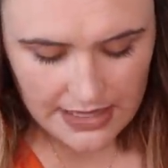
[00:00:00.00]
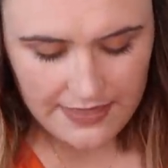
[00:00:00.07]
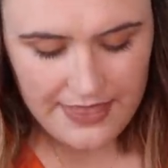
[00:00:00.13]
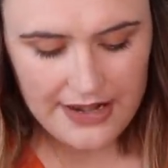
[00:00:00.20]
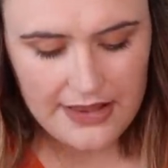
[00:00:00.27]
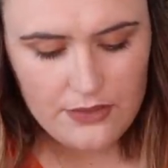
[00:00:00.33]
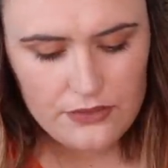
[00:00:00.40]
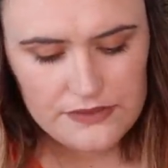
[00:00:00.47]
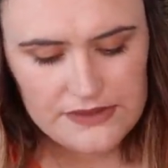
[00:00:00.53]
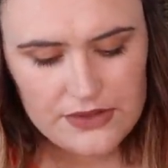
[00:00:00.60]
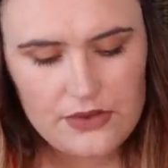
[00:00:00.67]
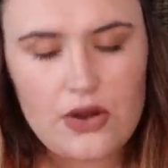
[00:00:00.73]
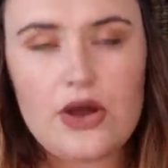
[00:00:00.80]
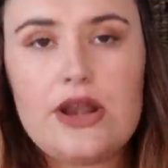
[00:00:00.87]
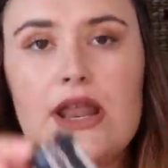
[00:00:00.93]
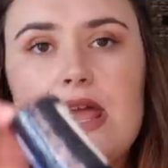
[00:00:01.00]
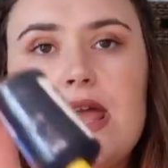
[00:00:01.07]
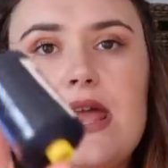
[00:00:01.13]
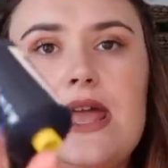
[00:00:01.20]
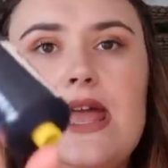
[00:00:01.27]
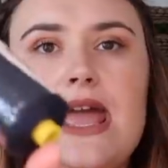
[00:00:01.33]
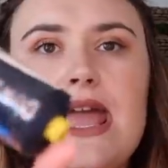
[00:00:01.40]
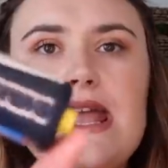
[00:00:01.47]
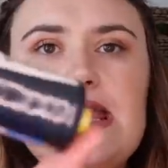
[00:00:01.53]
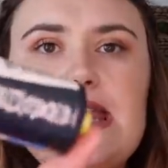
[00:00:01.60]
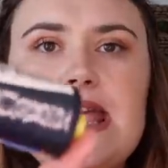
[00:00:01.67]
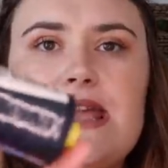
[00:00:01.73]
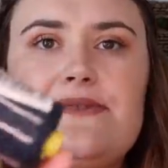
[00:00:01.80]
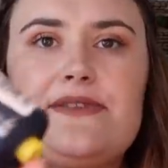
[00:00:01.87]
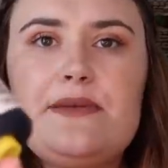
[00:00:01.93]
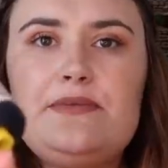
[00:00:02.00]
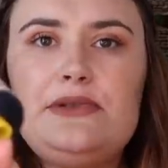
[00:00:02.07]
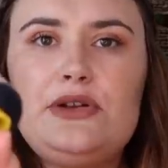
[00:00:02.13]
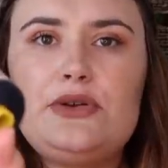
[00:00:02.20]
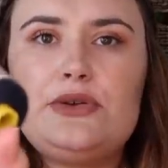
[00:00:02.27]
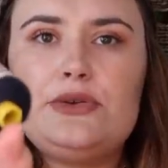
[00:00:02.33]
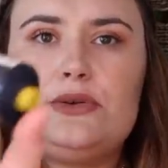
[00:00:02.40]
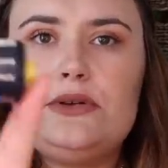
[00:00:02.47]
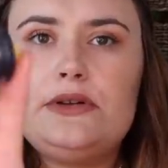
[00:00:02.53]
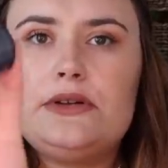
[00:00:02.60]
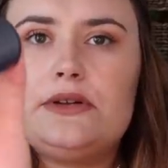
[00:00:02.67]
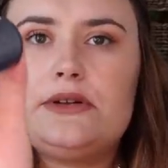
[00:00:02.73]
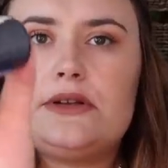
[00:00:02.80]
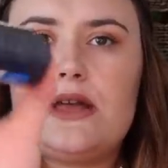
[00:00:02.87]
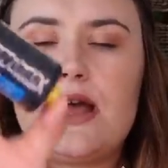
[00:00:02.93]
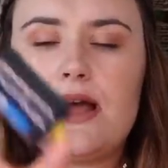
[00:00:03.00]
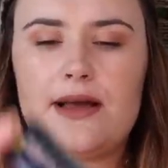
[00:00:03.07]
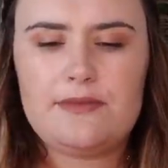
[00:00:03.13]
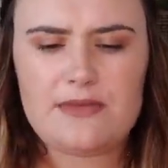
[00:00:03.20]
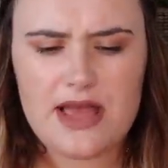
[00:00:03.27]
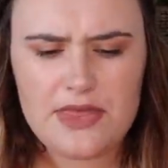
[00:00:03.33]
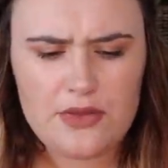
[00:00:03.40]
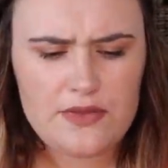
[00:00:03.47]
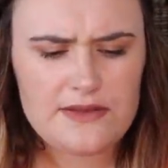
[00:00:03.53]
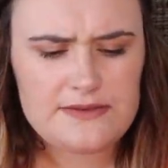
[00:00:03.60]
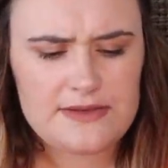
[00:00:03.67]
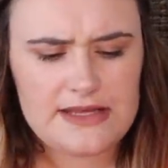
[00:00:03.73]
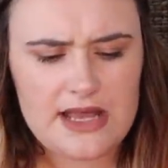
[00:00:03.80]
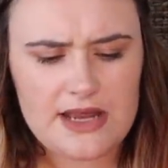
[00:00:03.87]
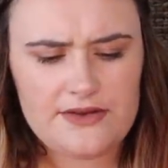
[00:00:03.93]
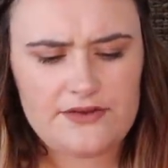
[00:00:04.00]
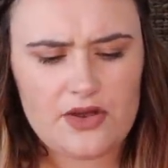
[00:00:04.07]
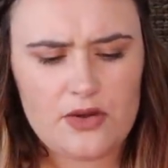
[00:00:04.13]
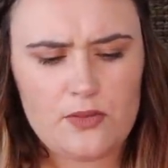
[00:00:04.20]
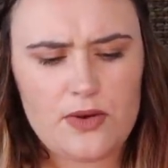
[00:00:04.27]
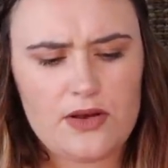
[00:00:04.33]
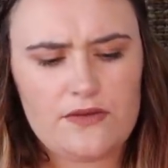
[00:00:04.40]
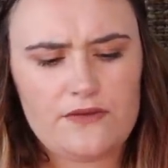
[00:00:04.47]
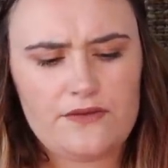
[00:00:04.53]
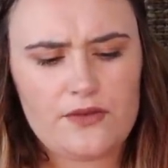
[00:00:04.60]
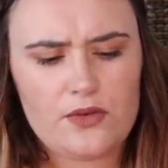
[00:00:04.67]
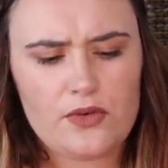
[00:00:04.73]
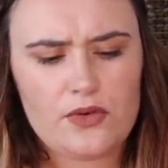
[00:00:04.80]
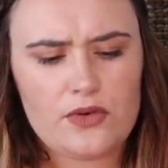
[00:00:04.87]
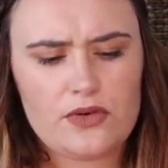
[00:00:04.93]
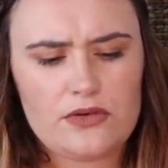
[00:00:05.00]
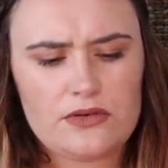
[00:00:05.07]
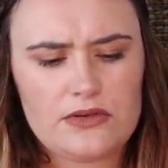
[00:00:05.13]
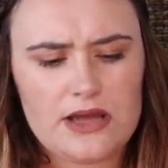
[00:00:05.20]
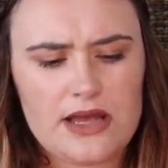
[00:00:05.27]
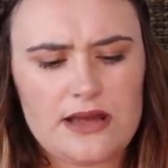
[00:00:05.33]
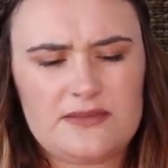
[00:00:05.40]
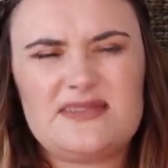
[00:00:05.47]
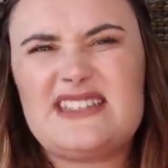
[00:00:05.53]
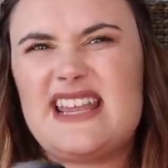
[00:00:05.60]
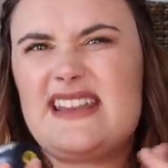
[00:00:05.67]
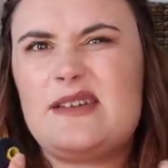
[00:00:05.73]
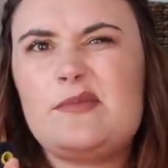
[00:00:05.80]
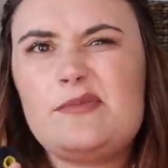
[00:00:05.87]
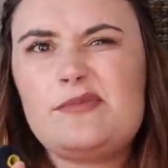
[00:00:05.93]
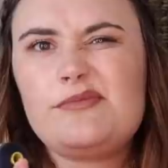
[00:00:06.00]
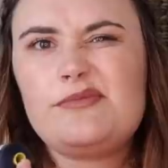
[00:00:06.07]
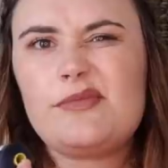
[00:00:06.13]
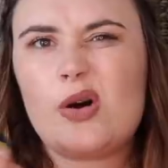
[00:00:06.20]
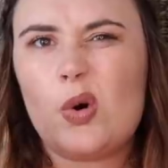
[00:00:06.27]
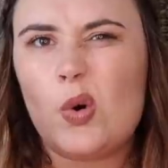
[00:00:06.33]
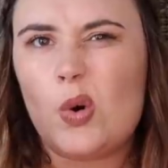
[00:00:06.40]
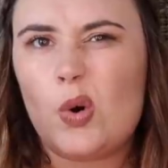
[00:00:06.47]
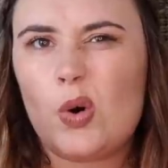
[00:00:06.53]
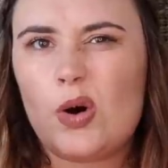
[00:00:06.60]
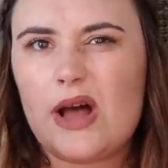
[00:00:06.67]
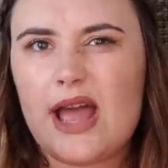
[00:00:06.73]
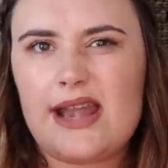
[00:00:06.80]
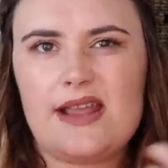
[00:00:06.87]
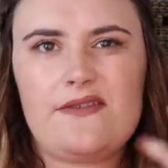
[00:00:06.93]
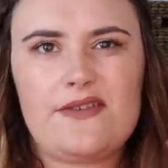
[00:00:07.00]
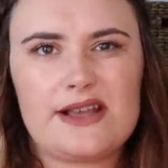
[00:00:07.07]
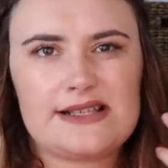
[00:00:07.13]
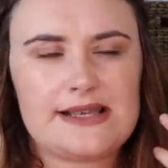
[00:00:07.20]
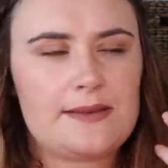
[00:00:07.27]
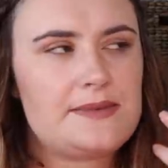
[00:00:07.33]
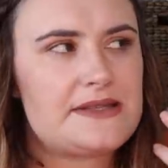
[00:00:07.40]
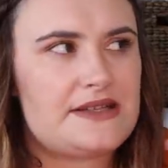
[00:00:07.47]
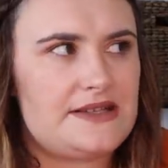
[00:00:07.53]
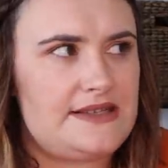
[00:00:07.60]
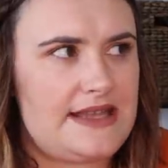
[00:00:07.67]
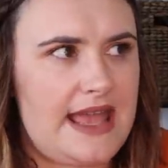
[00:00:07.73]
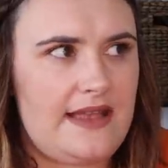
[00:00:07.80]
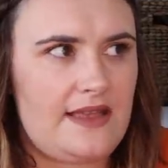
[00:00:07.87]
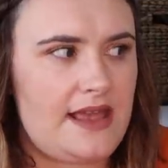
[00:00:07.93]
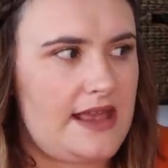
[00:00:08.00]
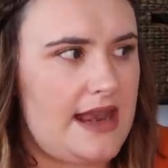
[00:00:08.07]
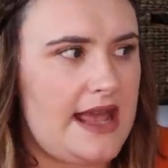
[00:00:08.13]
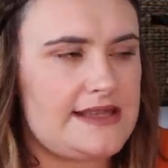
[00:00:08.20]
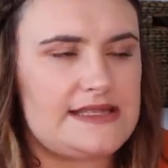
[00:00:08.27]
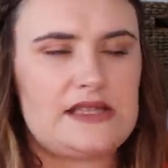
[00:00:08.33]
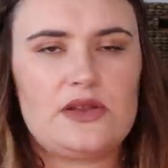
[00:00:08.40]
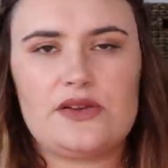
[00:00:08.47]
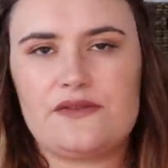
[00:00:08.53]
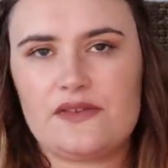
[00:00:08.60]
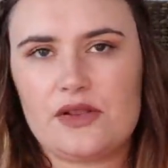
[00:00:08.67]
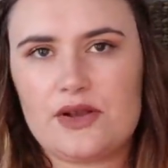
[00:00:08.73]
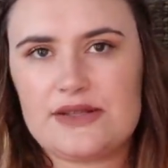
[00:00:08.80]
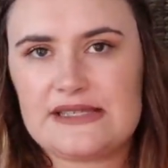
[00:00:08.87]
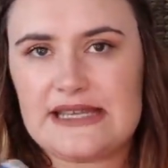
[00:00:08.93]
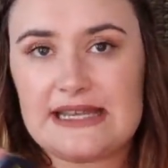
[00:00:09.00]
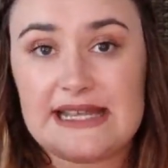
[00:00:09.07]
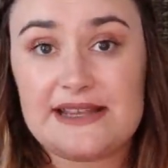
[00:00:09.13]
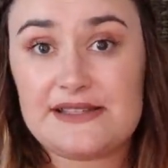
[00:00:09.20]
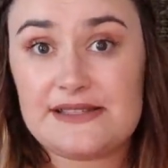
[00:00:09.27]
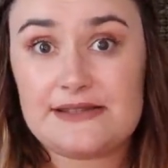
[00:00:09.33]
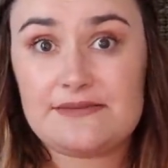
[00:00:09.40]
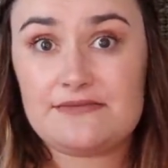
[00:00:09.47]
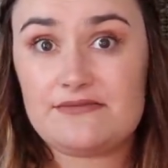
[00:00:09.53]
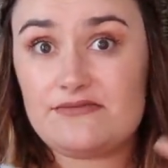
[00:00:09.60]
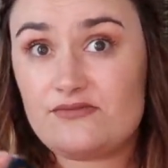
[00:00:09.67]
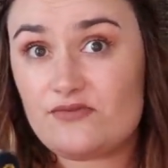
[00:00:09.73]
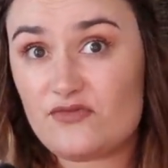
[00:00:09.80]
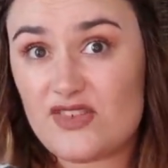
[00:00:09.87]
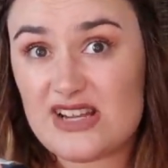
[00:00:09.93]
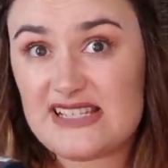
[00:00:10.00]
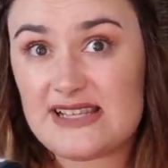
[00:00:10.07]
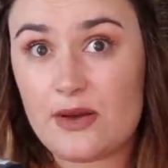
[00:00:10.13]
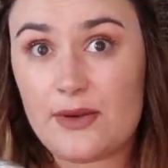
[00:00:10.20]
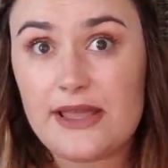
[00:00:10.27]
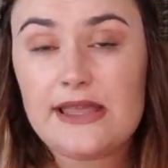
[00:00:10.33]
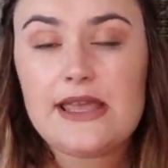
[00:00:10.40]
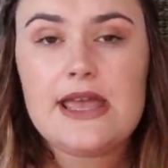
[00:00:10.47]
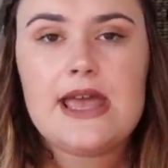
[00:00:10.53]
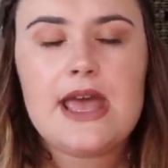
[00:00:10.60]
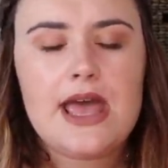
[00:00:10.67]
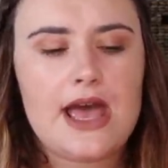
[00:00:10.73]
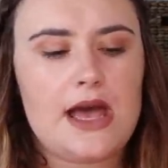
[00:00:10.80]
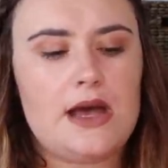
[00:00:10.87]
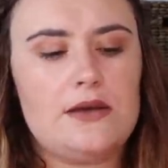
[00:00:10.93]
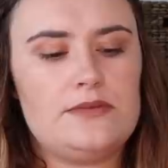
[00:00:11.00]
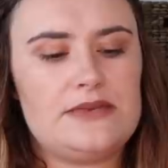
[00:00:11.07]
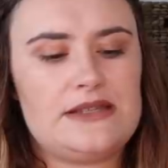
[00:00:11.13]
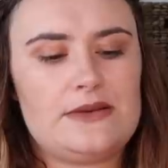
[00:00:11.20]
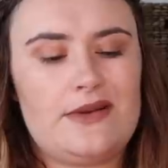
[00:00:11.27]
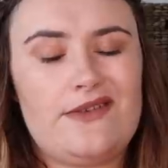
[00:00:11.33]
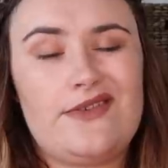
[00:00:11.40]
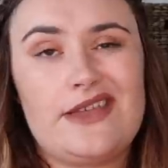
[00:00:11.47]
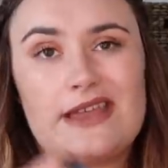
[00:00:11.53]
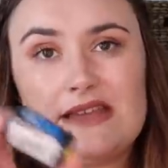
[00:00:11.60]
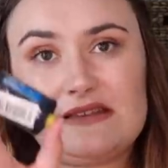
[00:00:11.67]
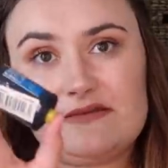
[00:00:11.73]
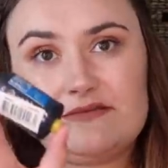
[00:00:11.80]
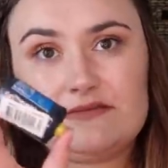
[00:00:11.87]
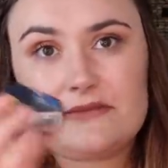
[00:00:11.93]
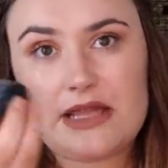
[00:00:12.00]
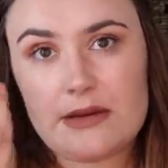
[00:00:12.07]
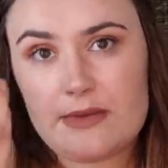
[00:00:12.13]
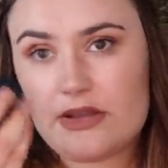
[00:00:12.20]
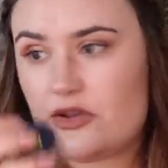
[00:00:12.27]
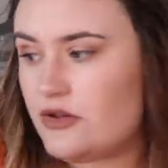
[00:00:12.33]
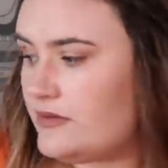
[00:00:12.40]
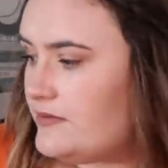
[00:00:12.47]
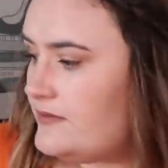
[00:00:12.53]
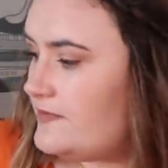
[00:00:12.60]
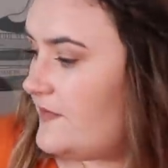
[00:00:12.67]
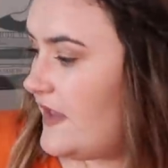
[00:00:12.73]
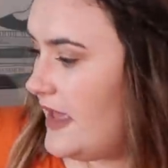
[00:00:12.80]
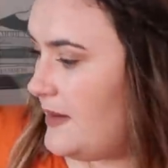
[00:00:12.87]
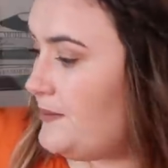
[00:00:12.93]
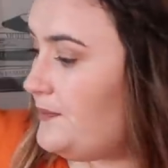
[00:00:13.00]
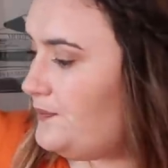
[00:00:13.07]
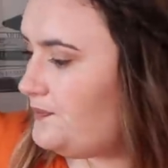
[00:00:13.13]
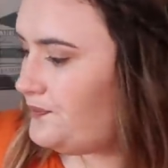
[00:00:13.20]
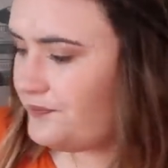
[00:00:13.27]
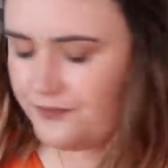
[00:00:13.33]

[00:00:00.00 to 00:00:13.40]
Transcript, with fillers: And then I also got a navy blue. Um, I thought this would kind of go well for um, denim or any fix-ups because Elliot has a lot of clothes that needs resewing. Um, so I figured that'll be good for him